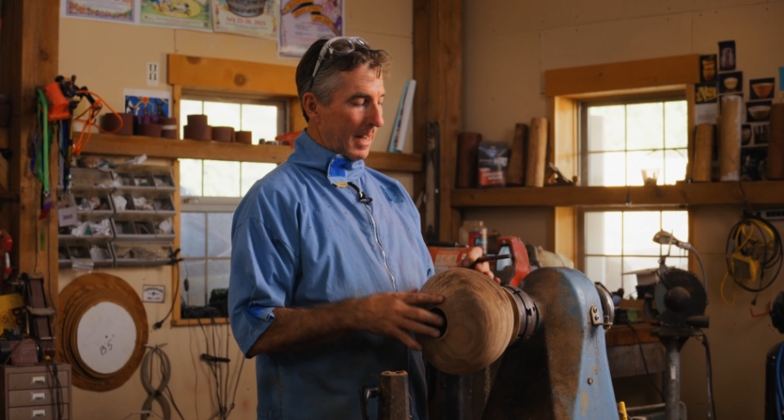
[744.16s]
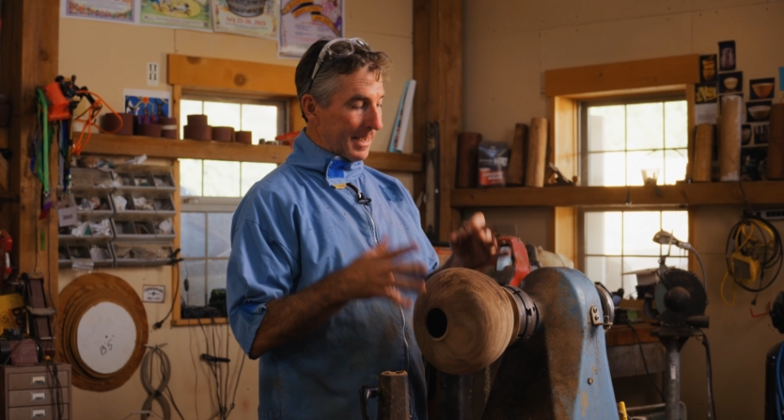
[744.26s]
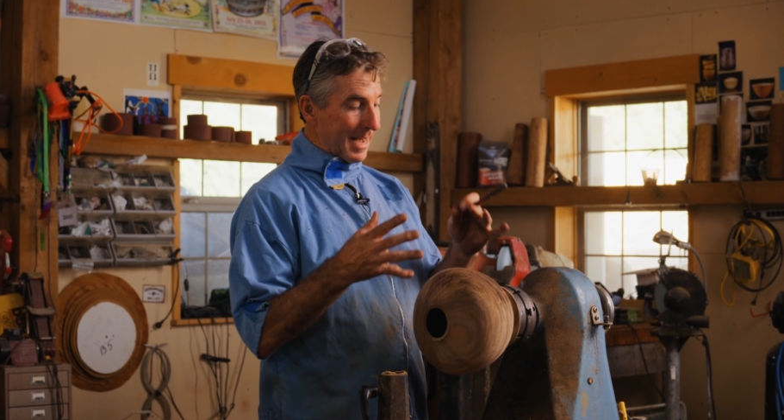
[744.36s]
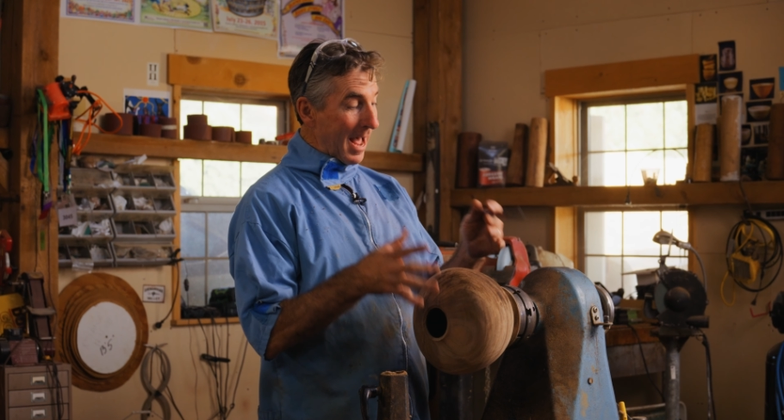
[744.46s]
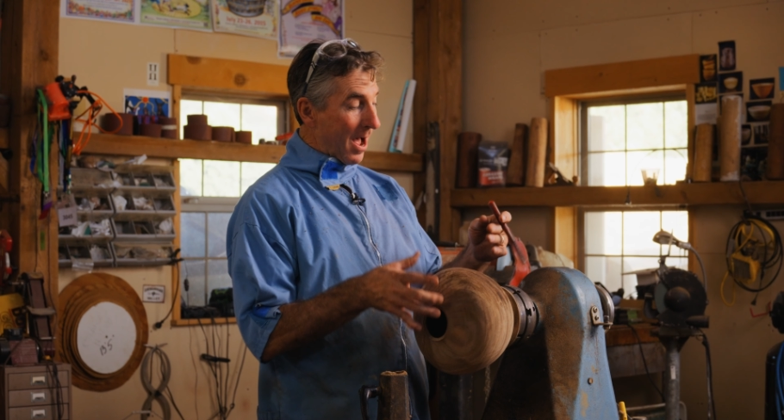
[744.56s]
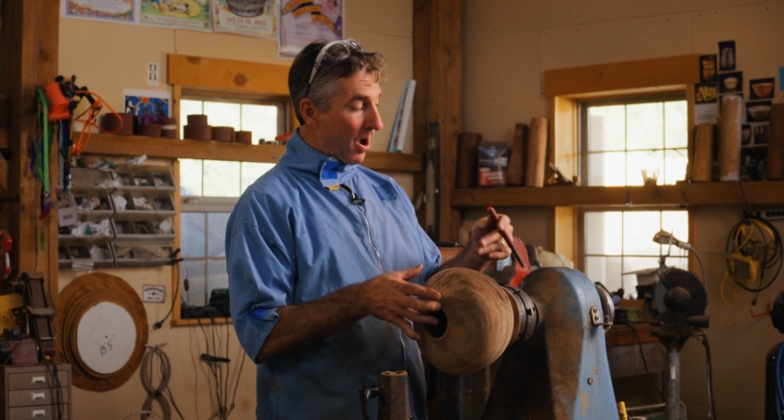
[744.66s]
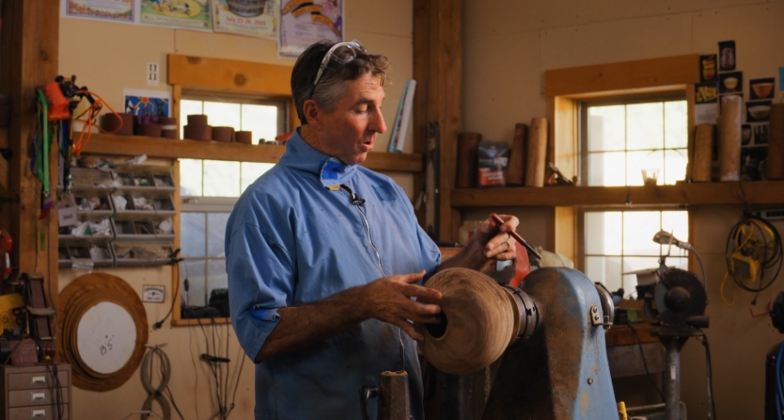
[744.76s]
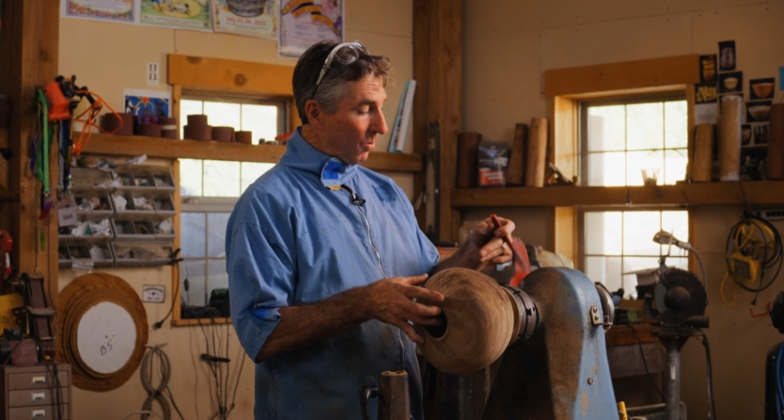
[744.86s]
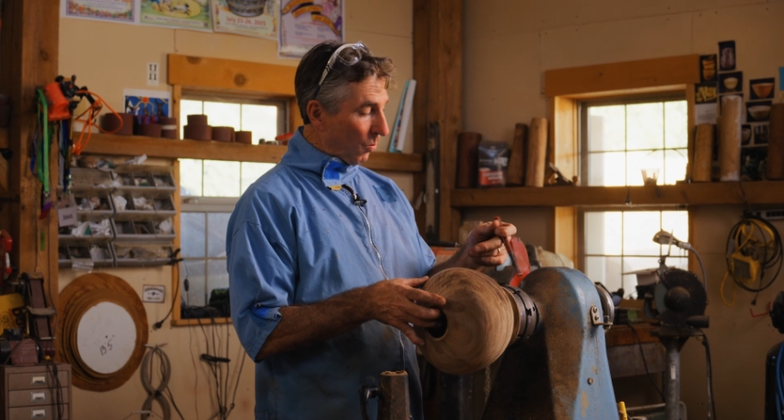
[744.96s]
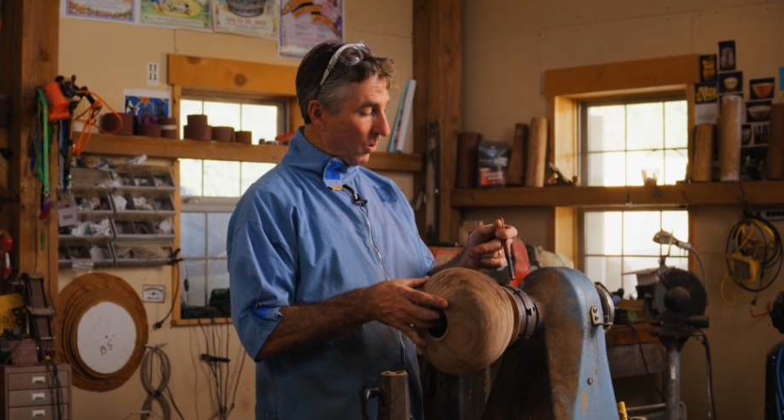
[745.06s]
And
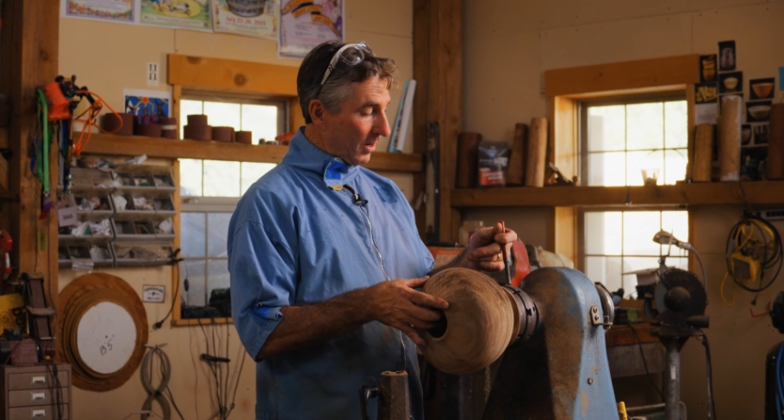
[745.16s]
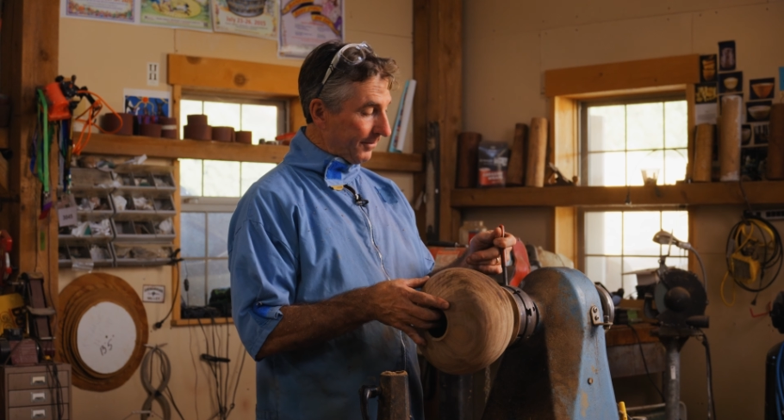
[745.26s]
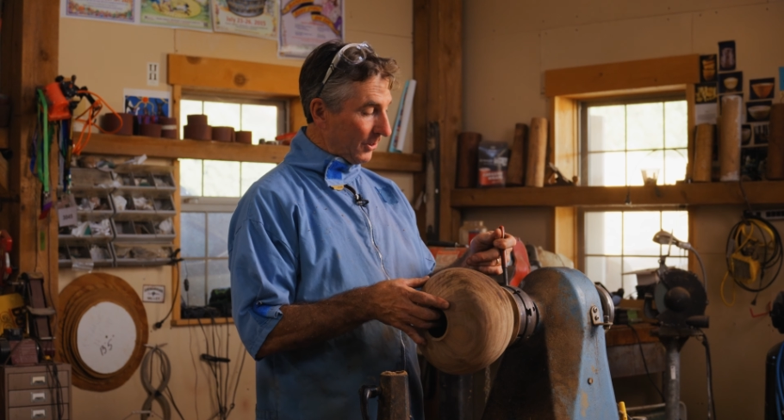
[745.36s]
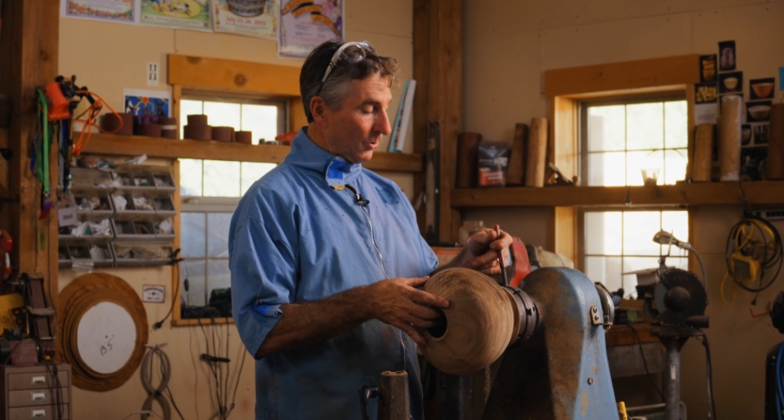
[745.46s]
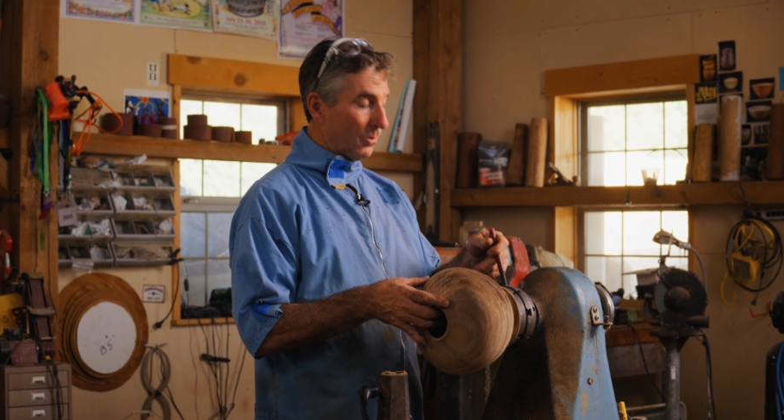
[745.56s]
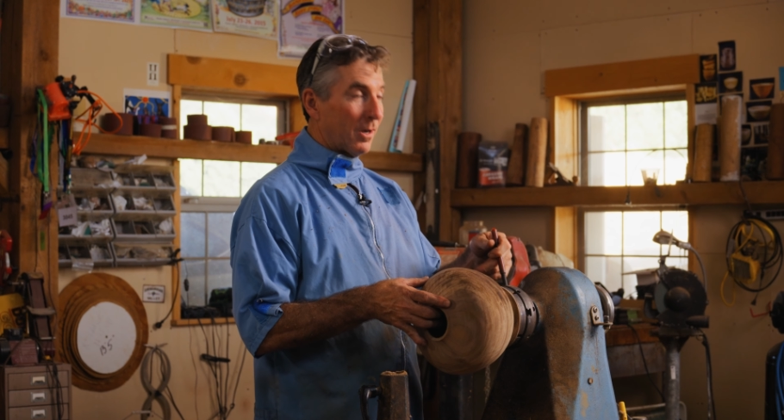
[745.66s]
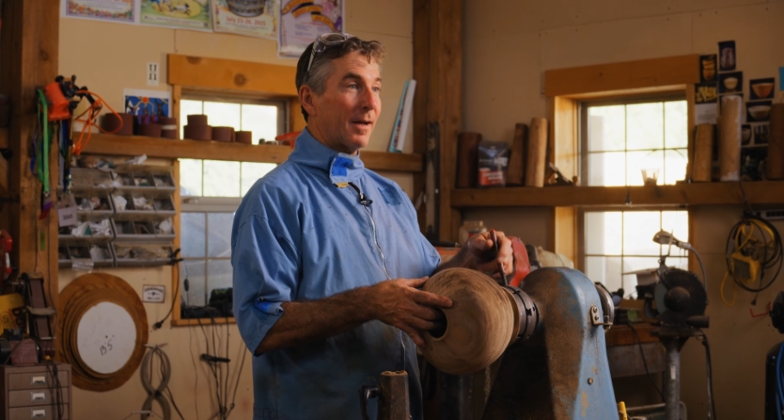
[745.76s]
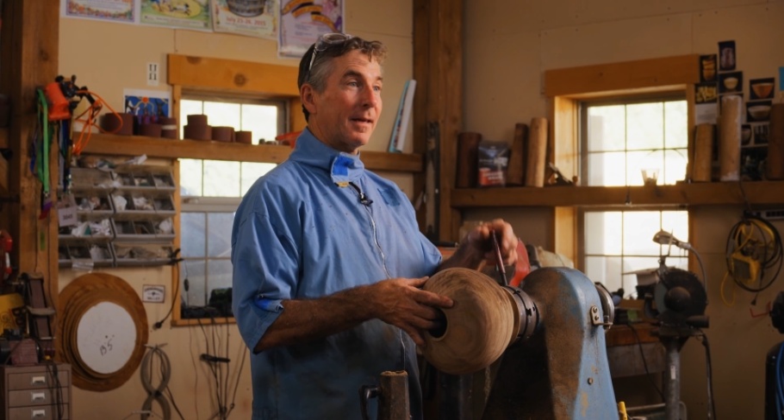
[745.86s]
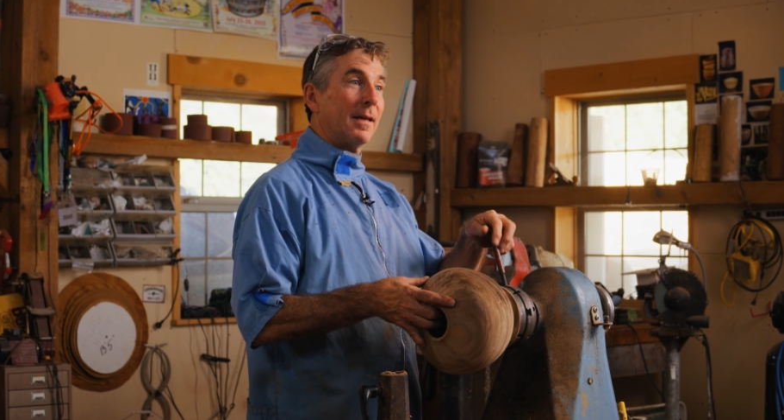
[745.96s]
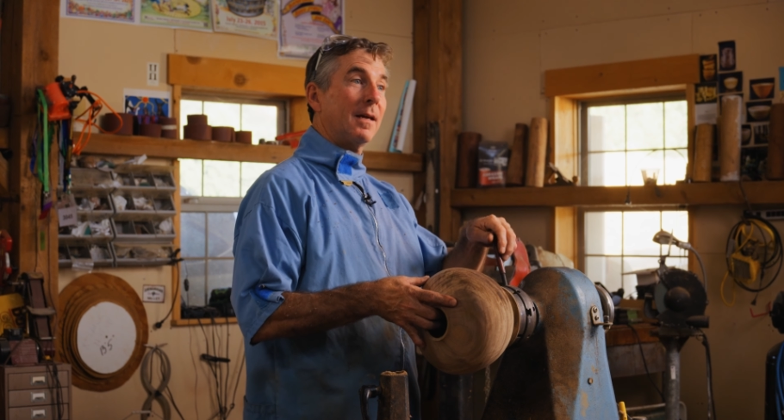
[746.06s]
now, one of you
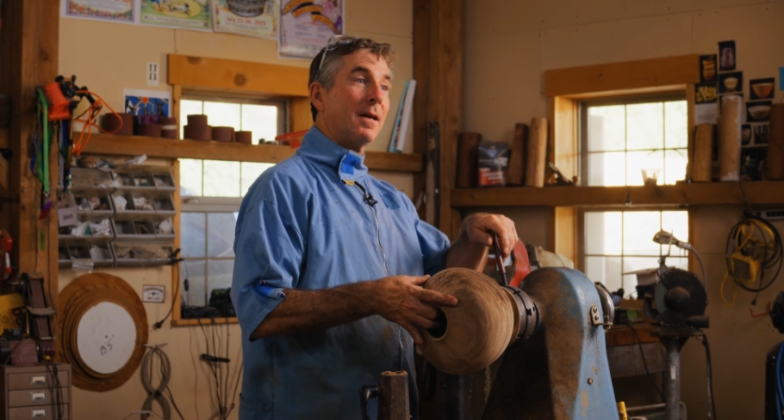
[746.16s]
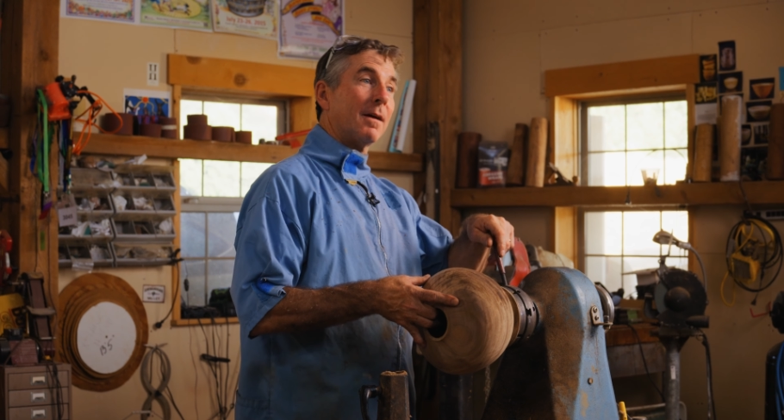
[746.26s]
lucky